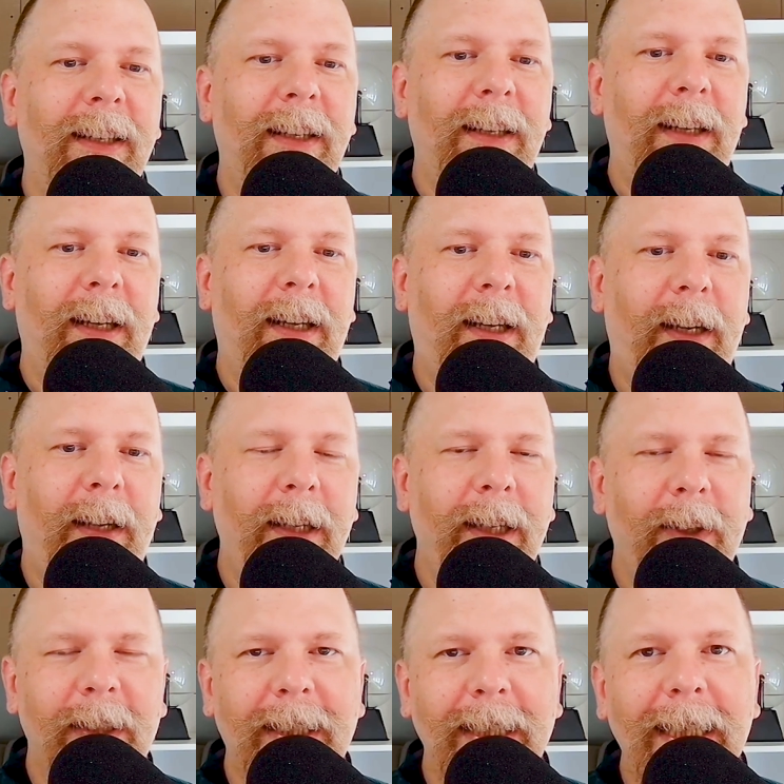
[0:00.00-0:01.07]
You
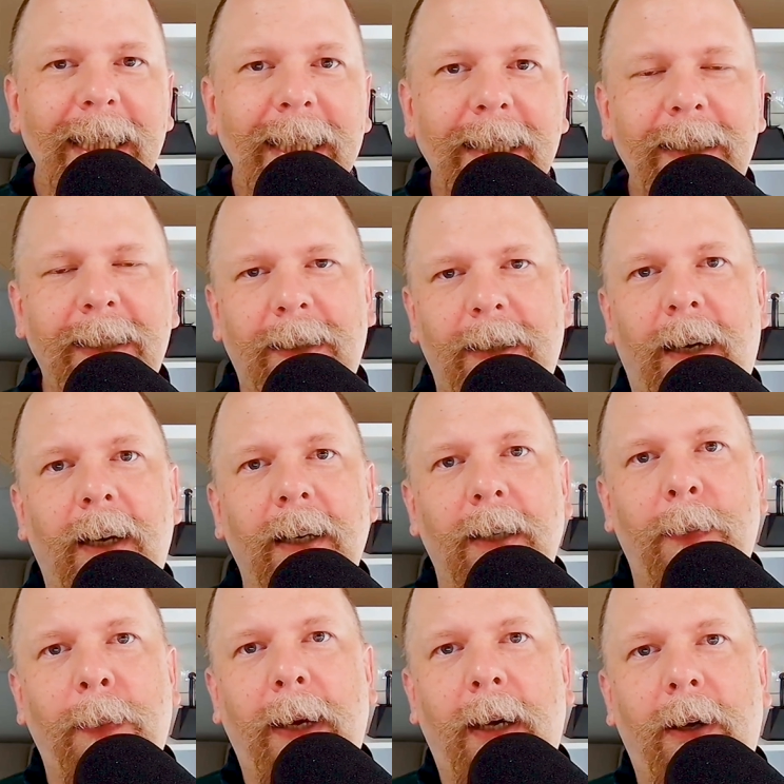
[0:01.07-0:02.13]
know, it's easy to talk
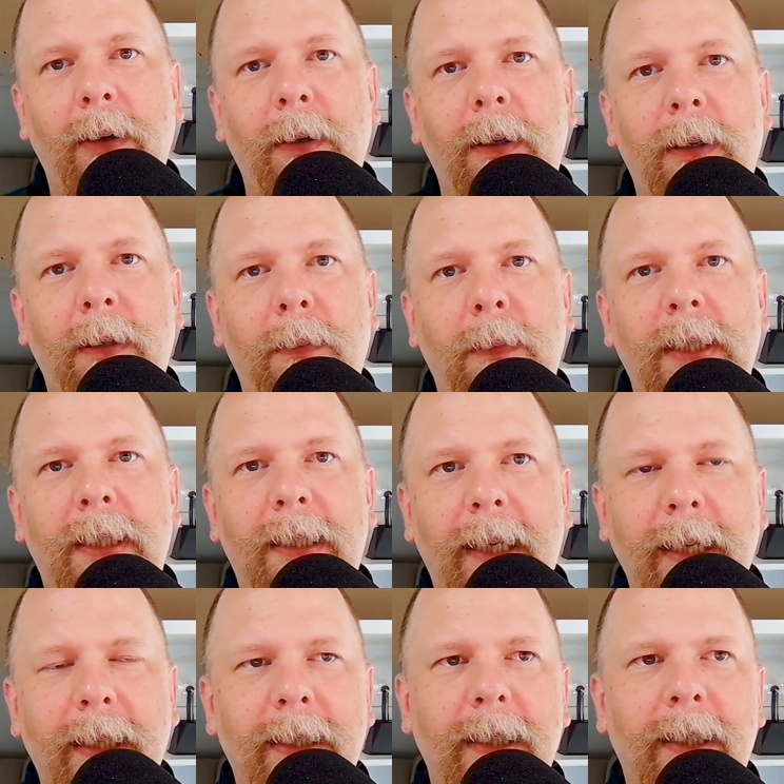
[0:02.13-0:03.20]
about
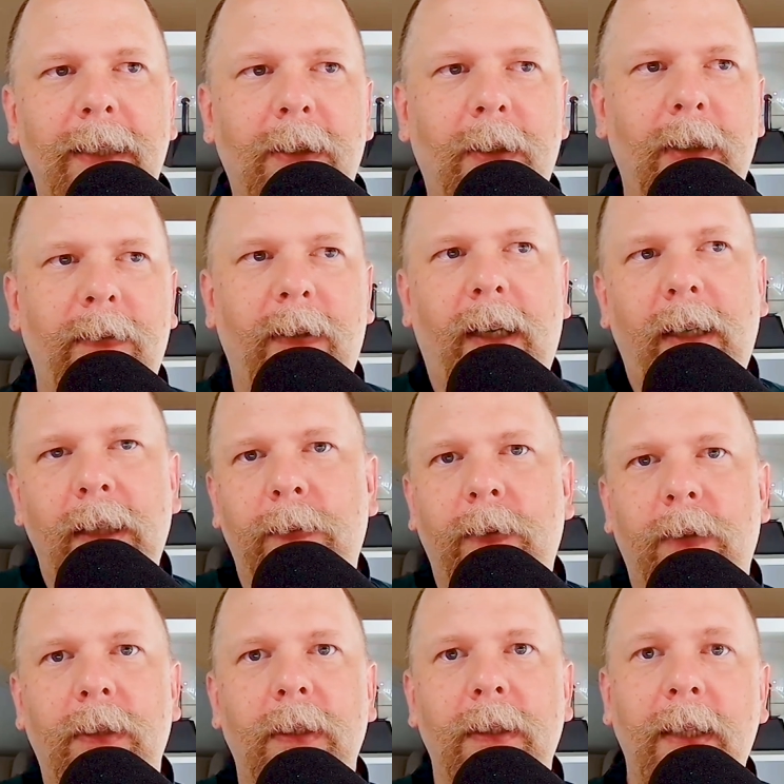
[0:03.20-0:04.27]
mistakes in a sort of us
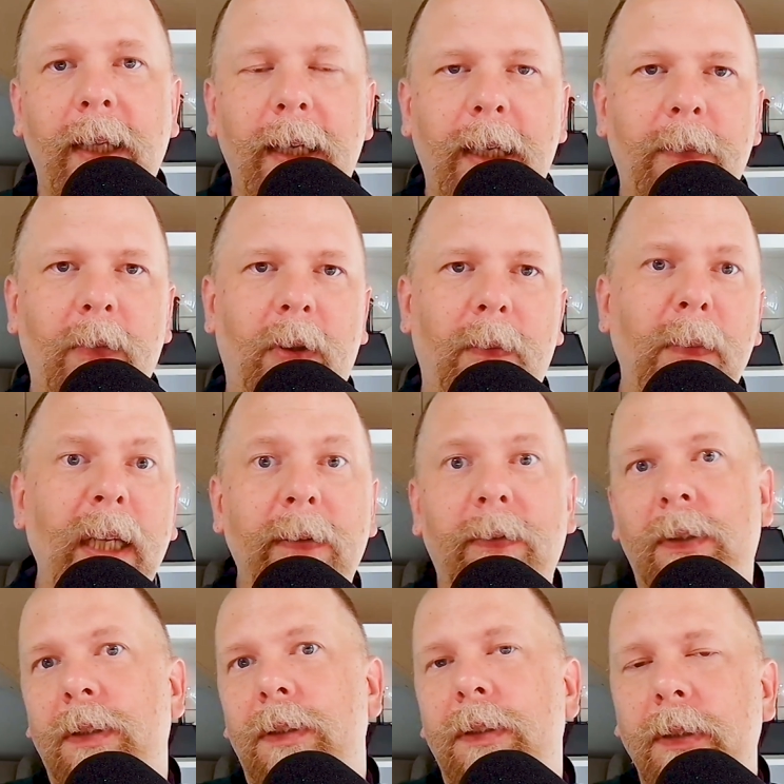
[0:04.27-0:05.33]
versus them or me
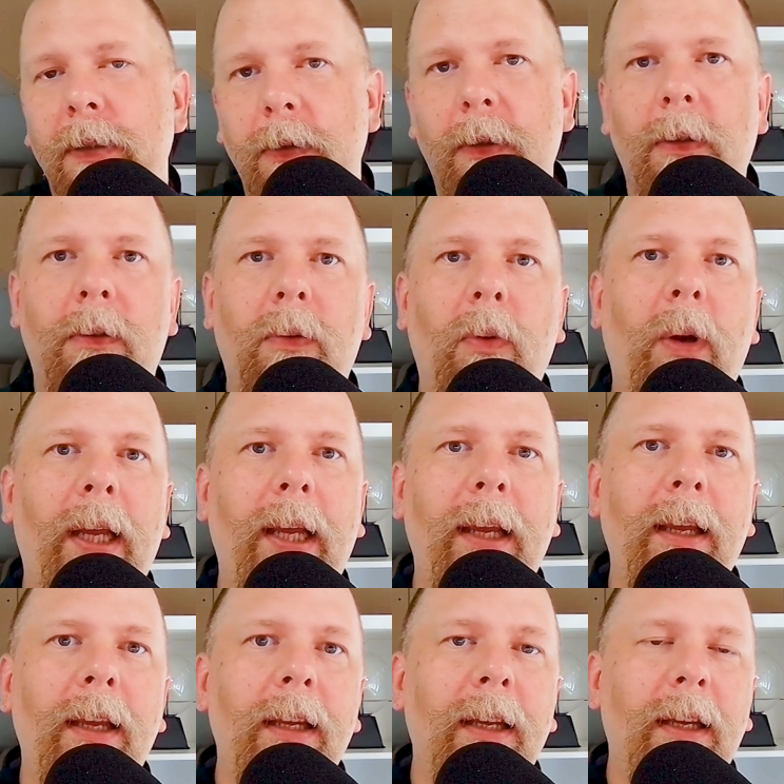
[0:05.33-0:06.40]
versus you
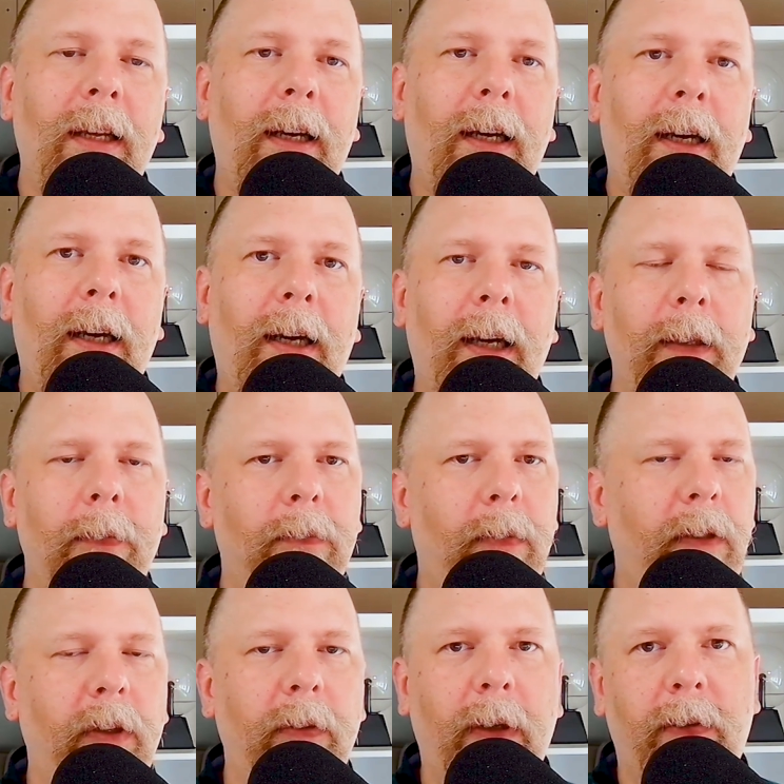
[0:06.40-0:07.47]
way.
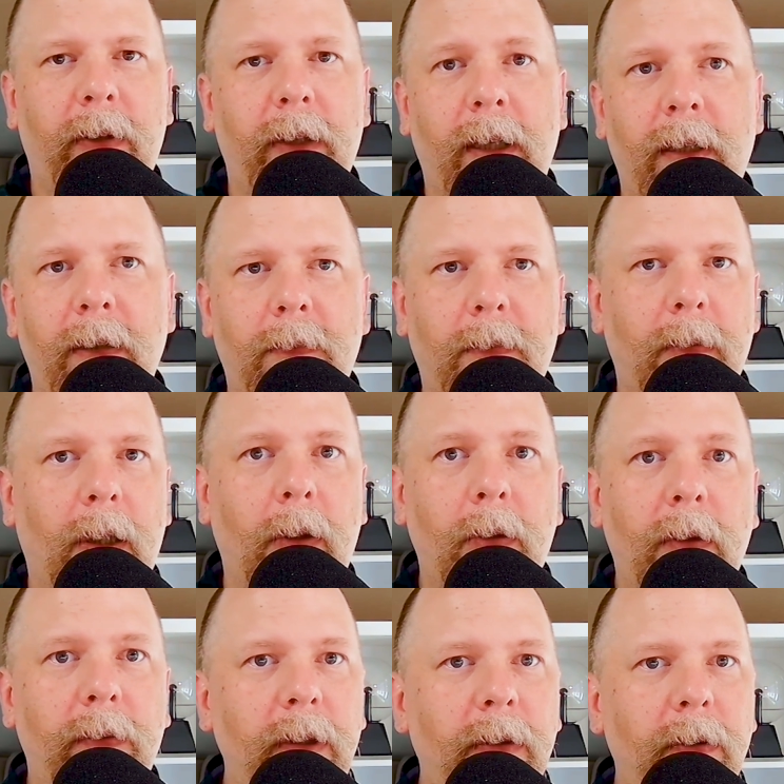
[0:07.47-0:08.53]
If you've ever done a code
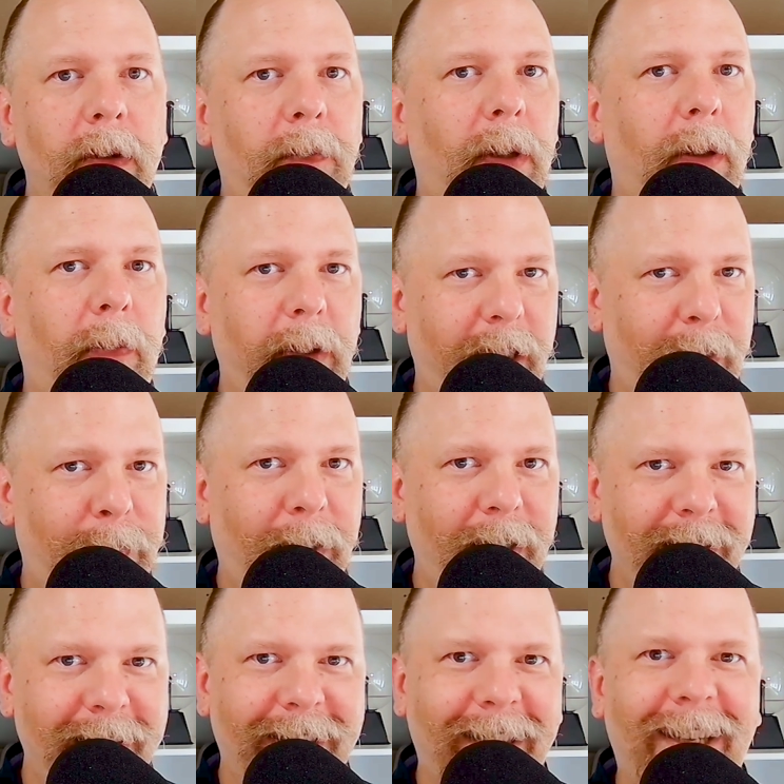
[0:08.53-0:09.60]
review, you've probably
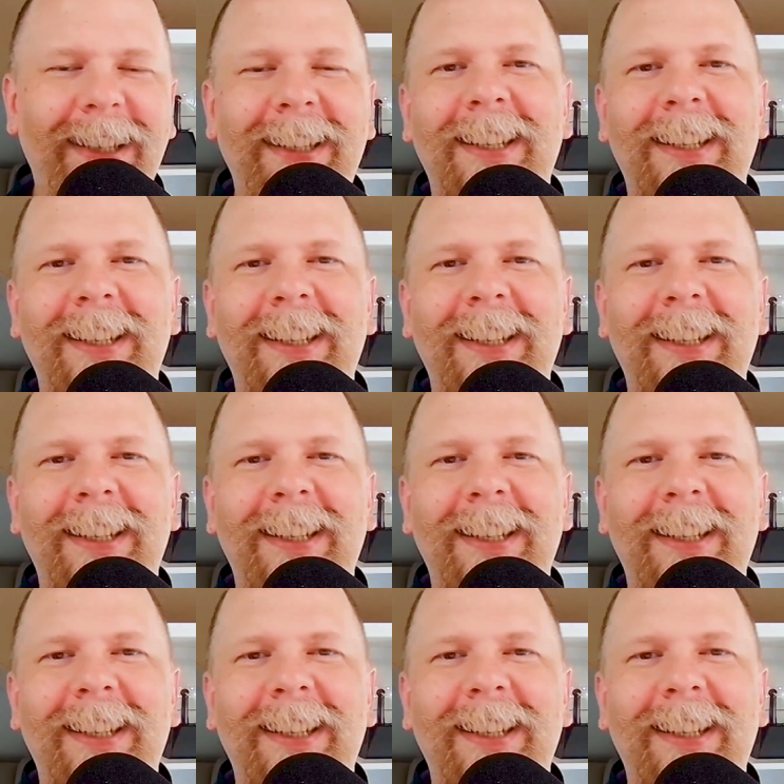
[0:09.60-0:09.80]
experienced that.